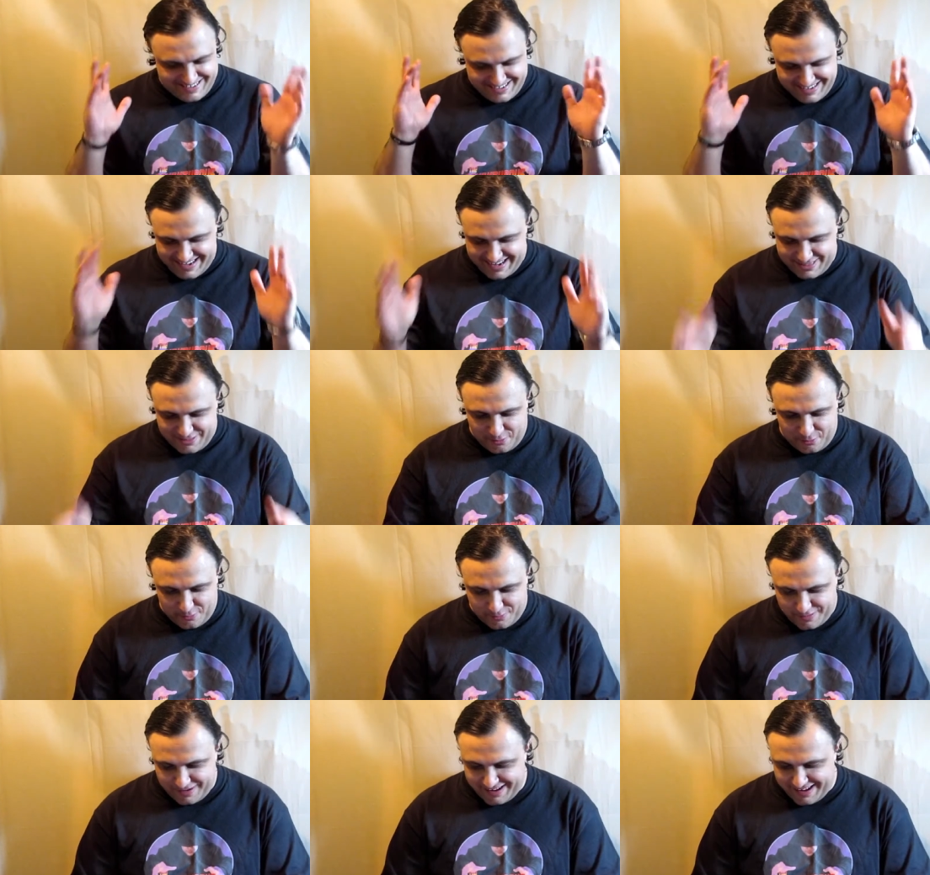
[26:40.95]

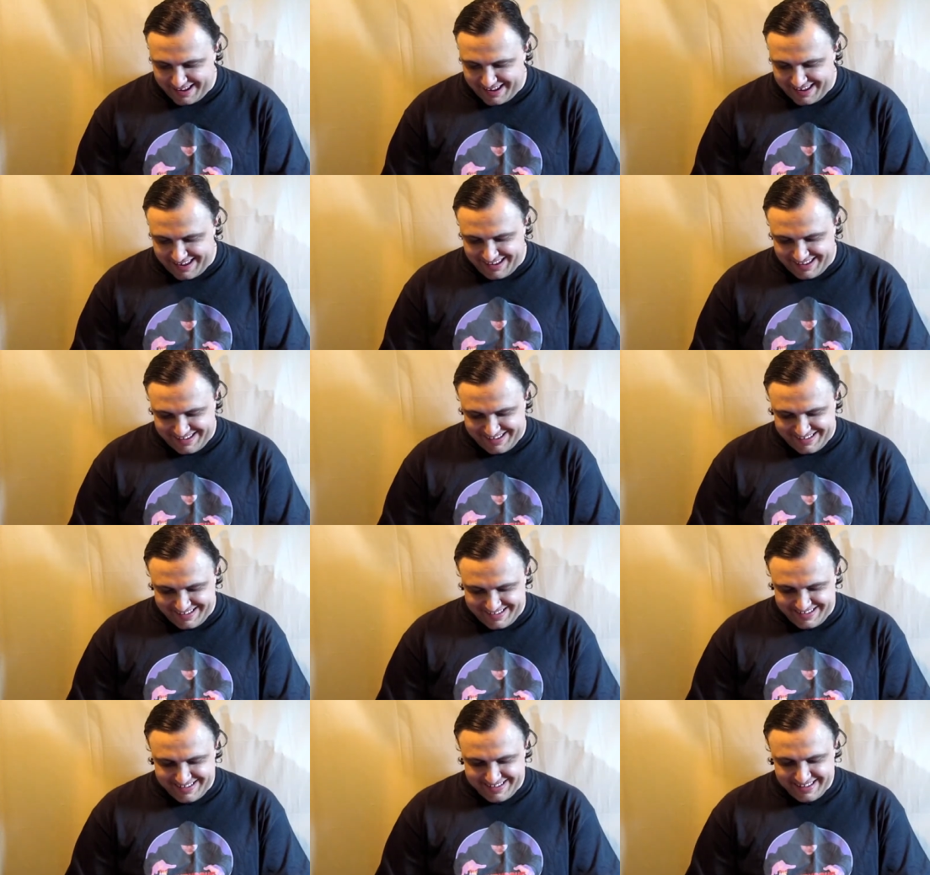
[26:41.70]

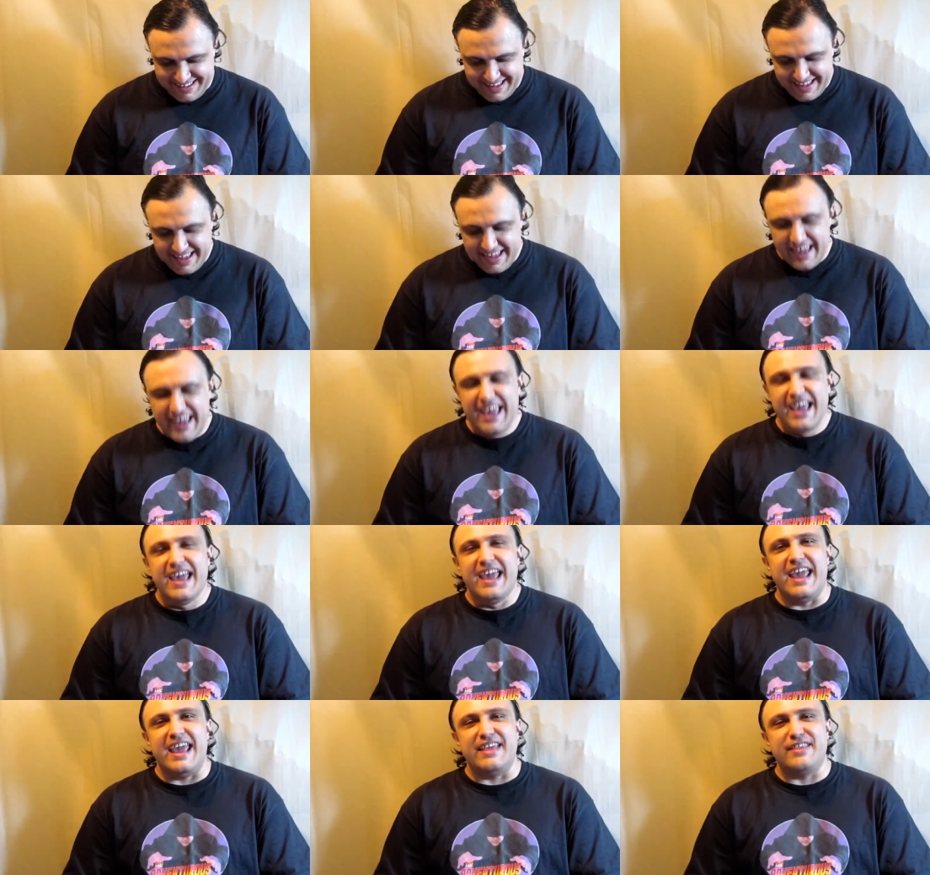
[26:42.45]

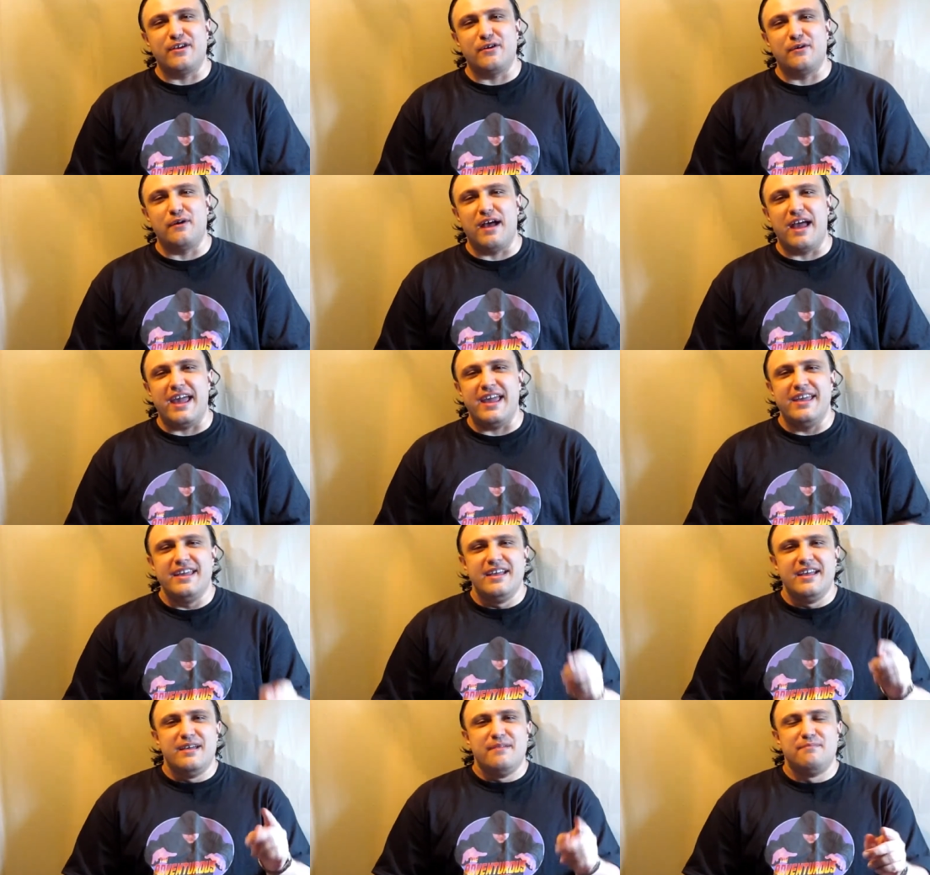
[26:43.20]
Either way,
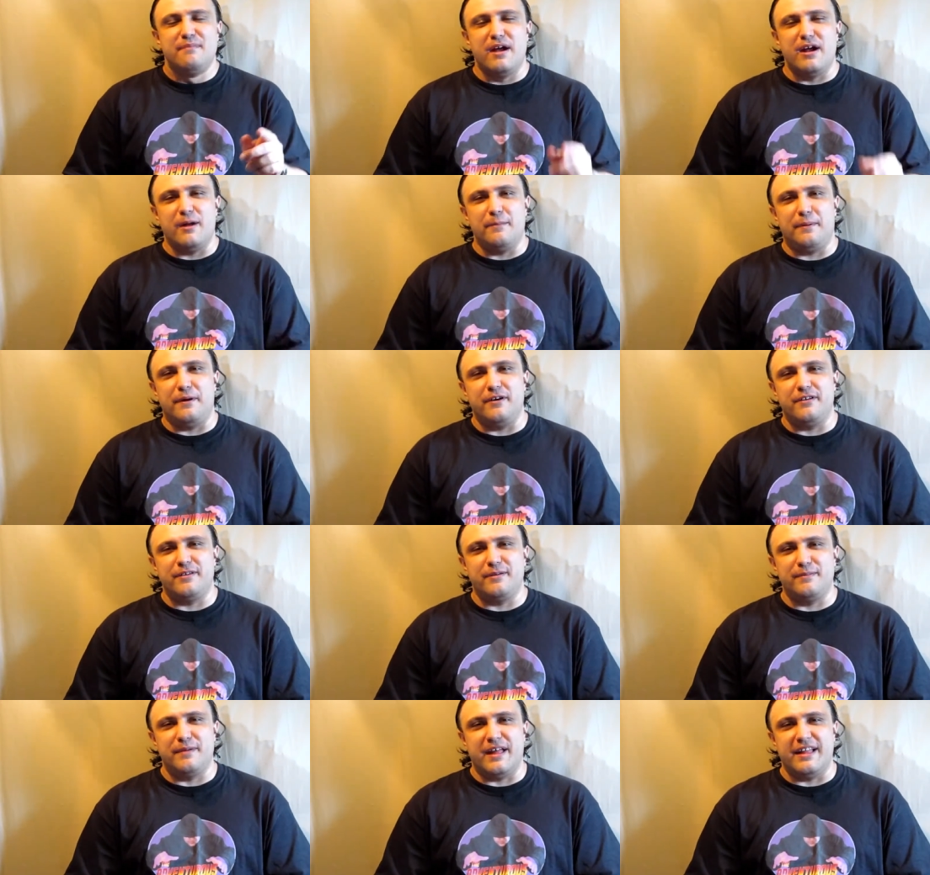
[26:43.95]

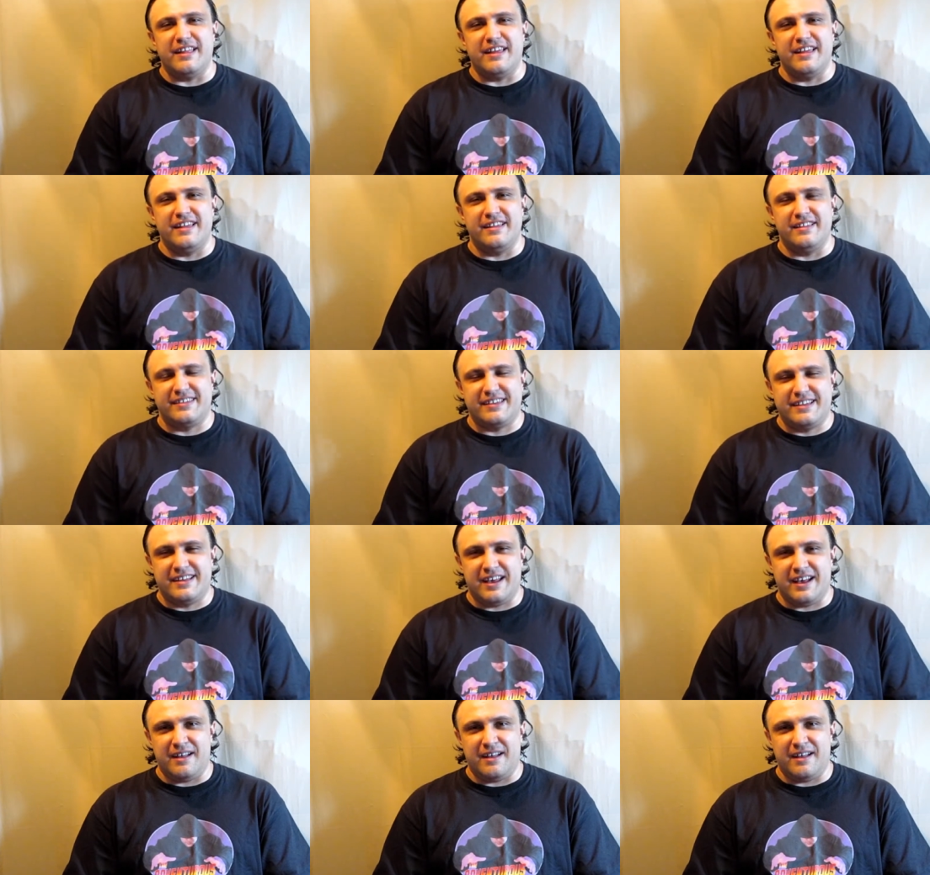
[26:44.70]
Mariposa Bella's